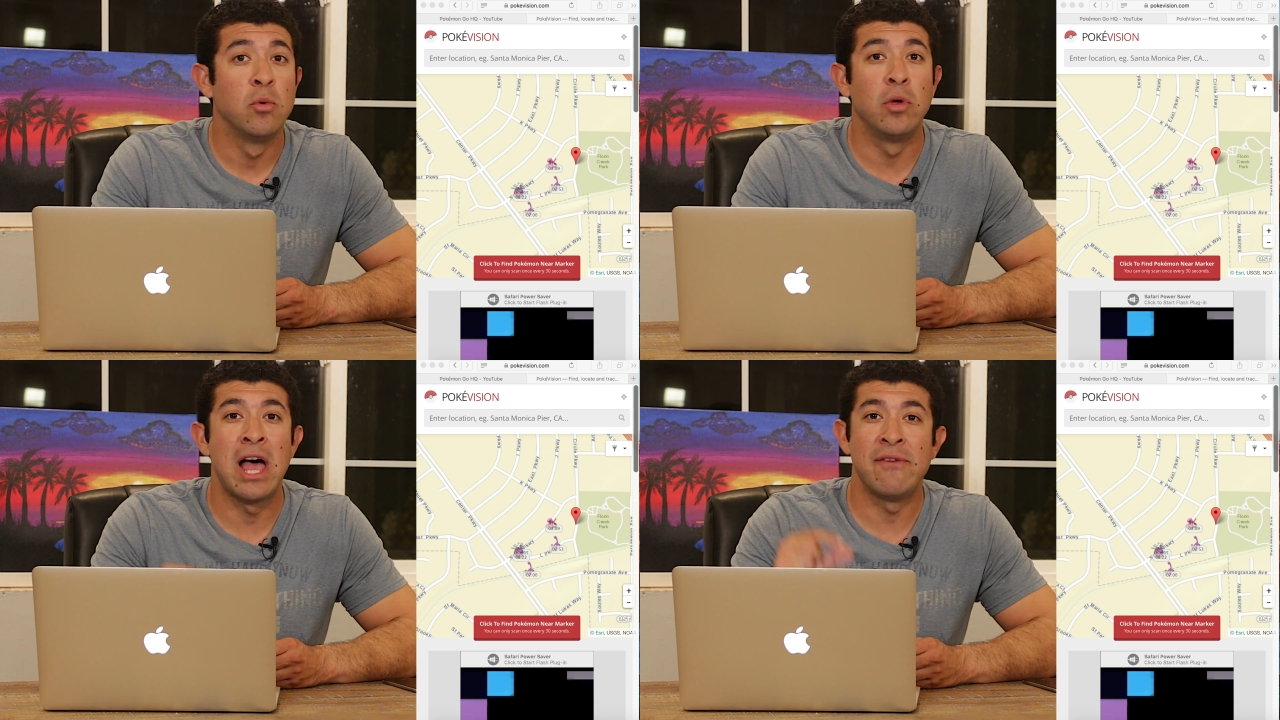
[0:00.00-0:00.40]

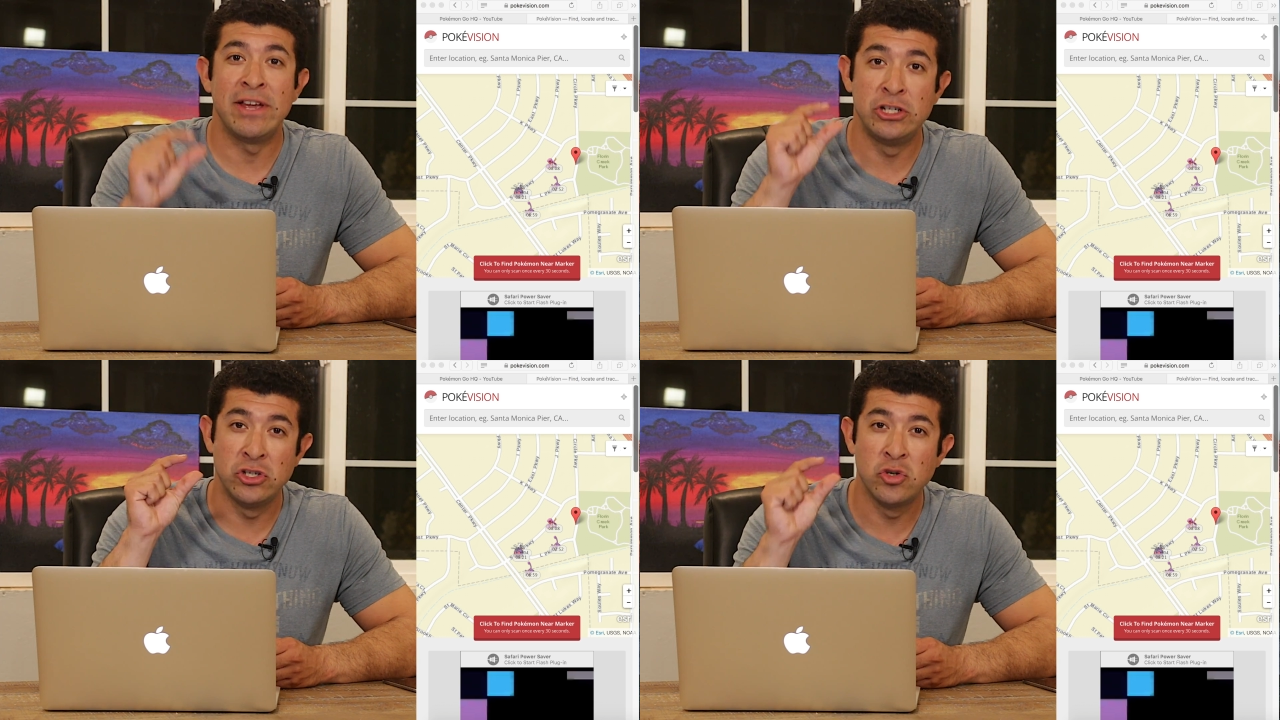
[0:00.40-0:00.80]
will have
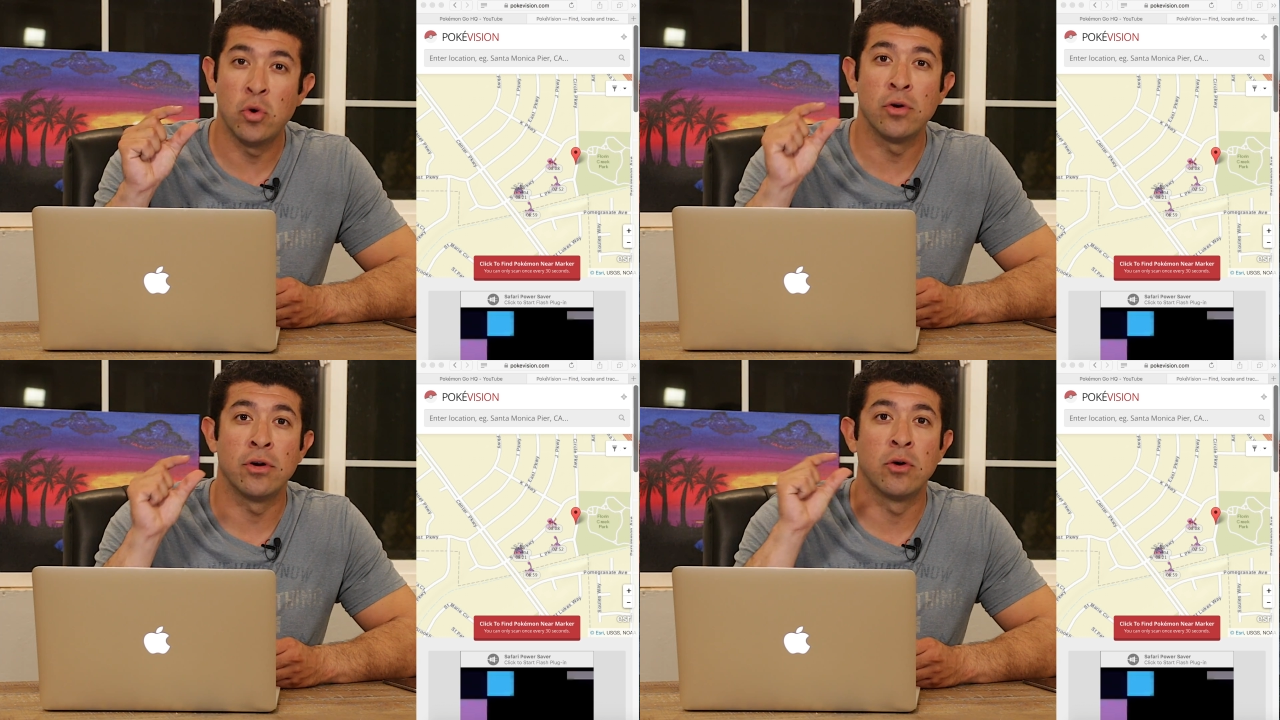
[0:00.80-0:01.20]
a
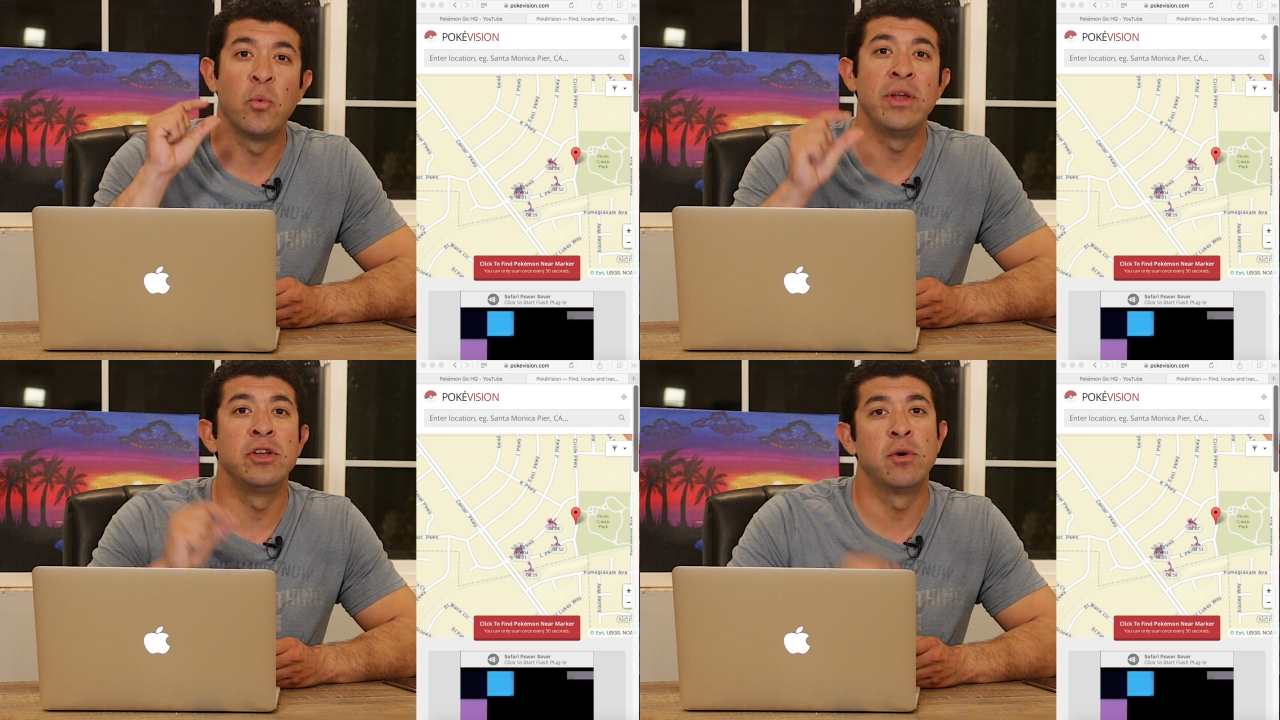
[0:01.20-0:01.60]
shorter
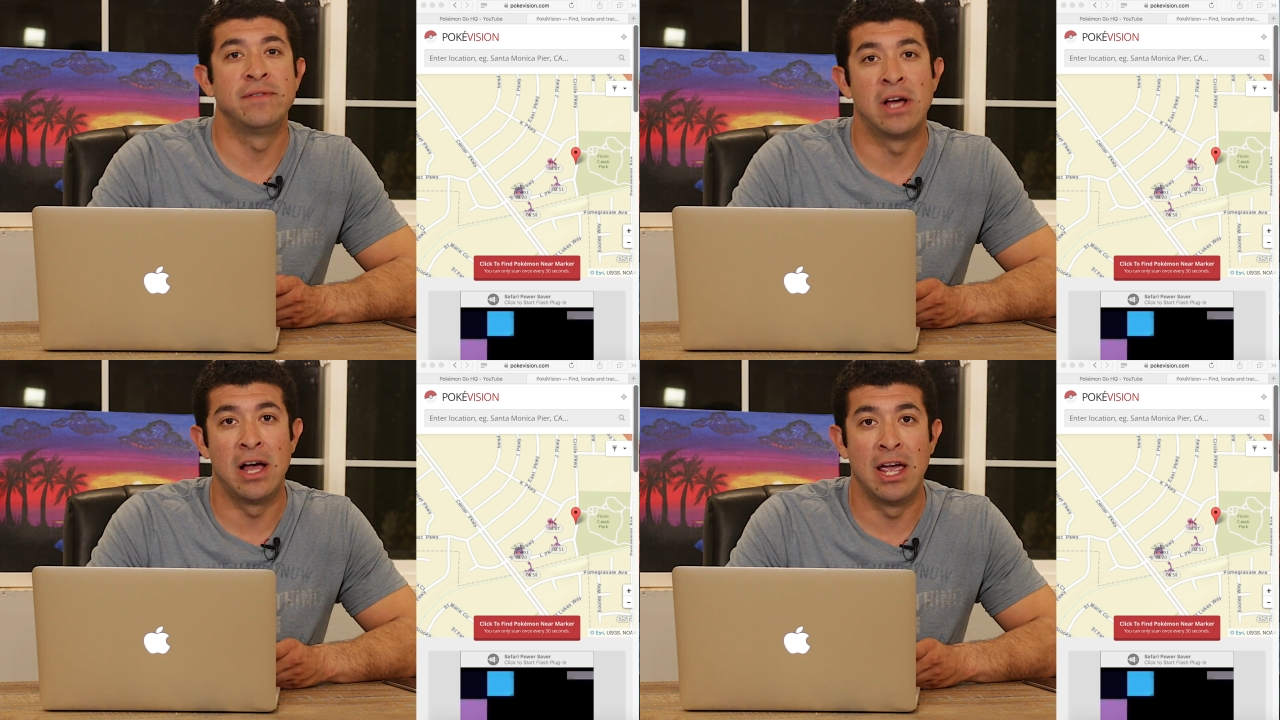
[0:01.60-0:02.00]
window of
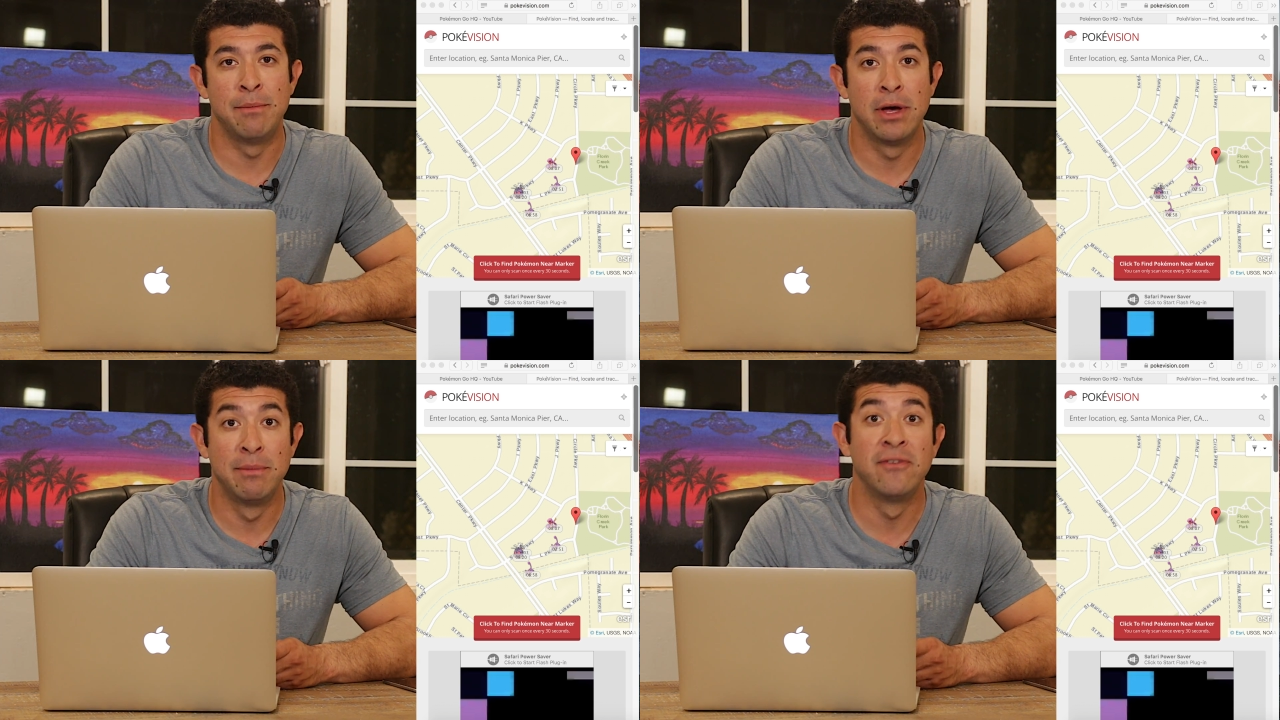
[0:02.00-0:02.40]

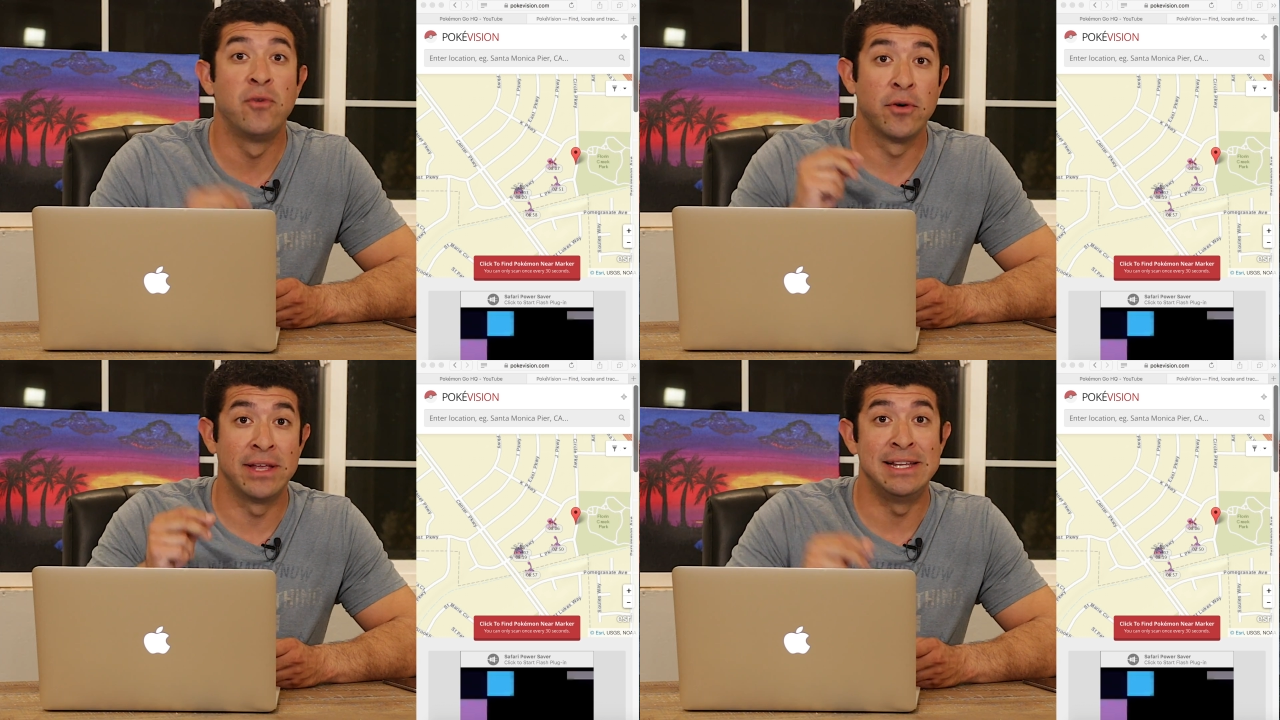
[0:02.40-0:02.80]
time before they